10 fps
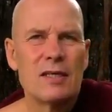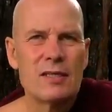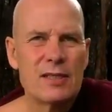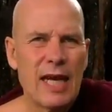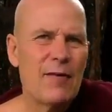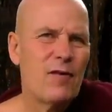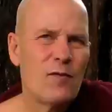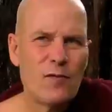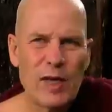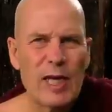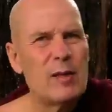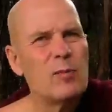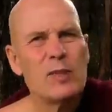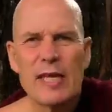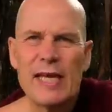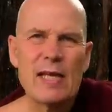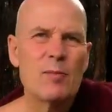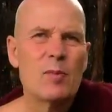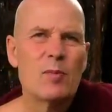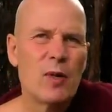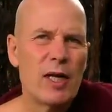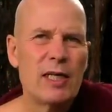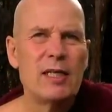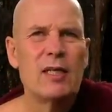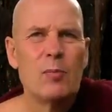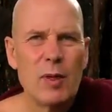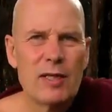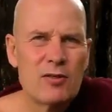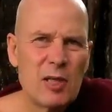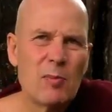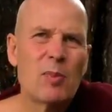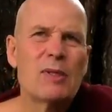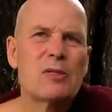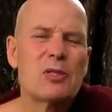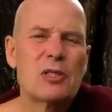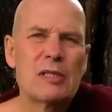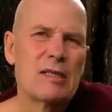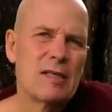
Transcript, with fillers: desire for fame, name, money, big temples,